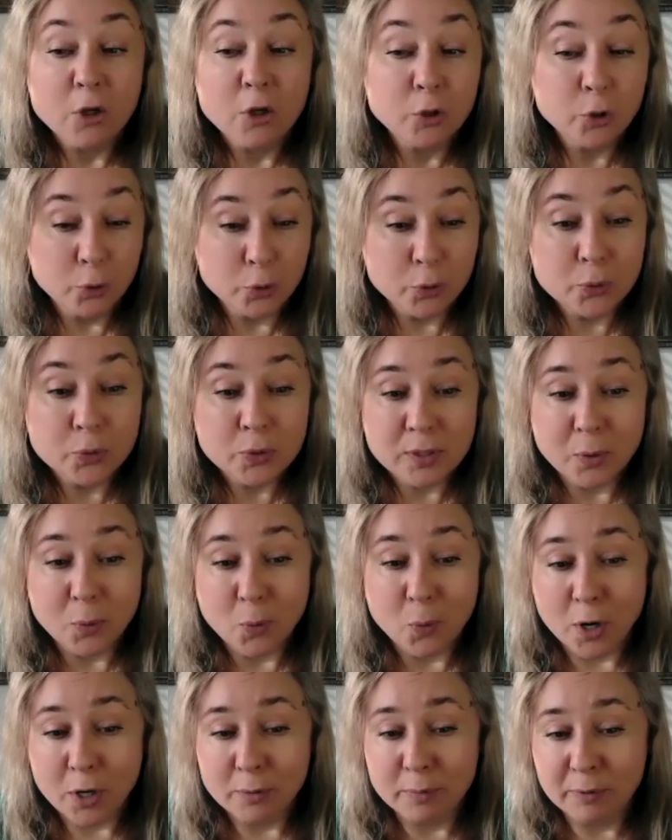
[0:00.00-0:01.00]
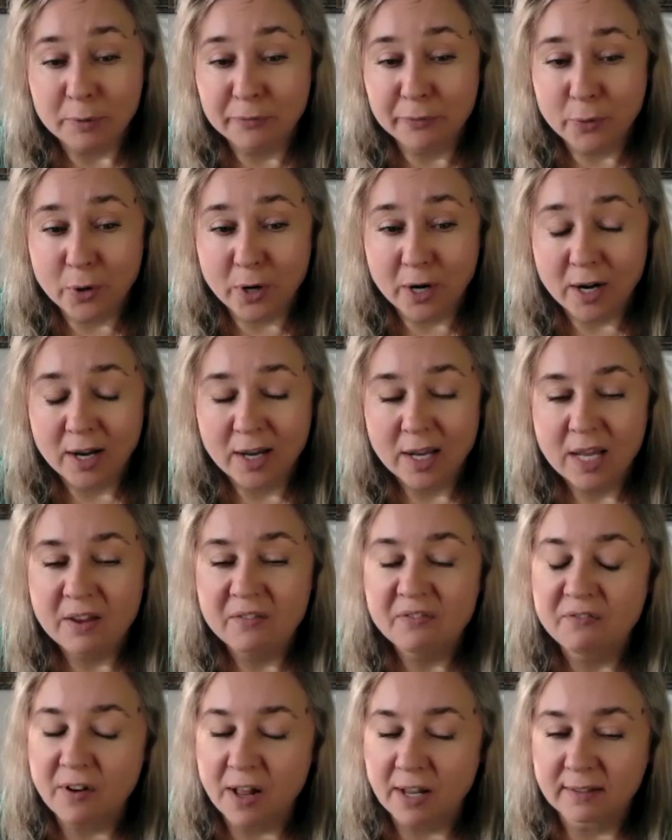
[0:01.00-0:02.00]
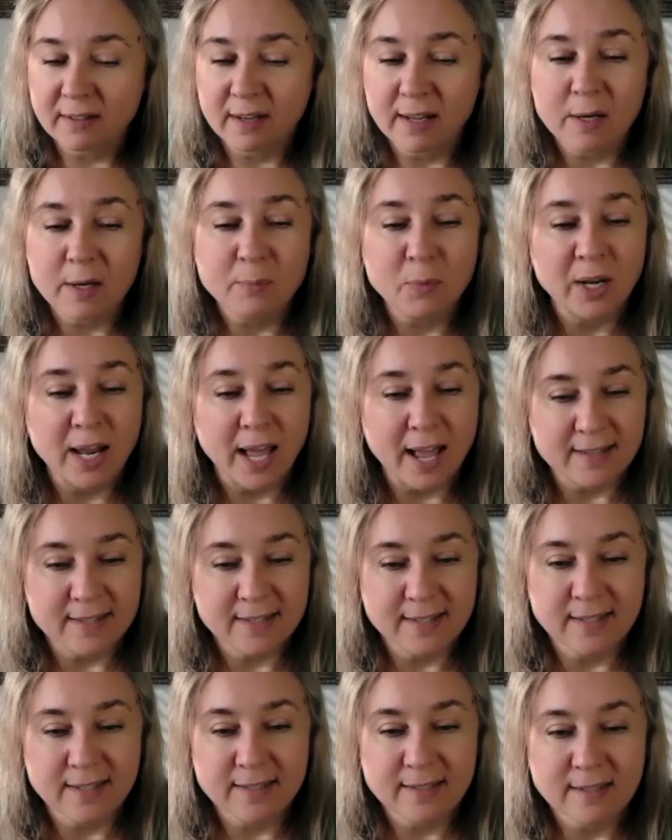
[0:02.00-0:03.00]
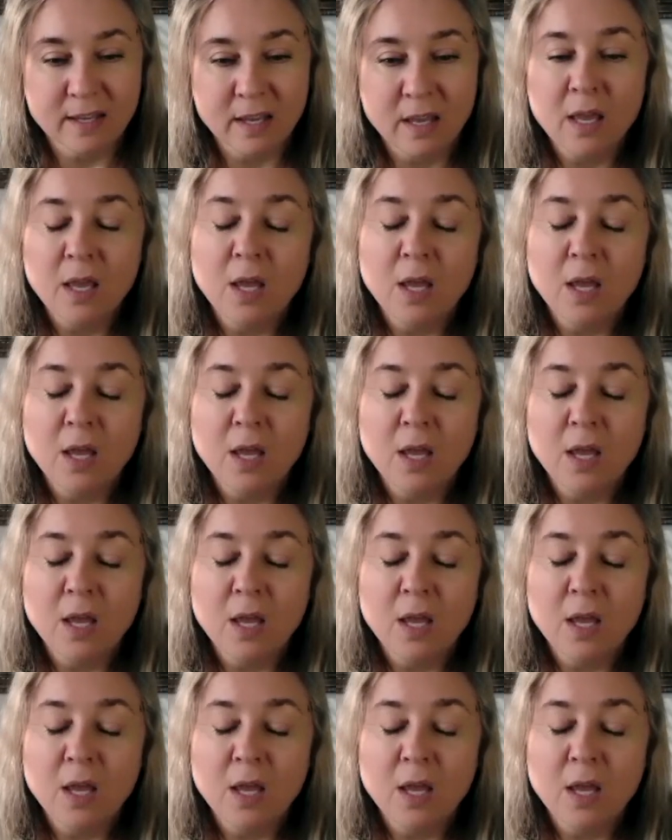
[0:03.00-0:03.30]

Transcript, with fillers: You used the word before. It felt like molasses.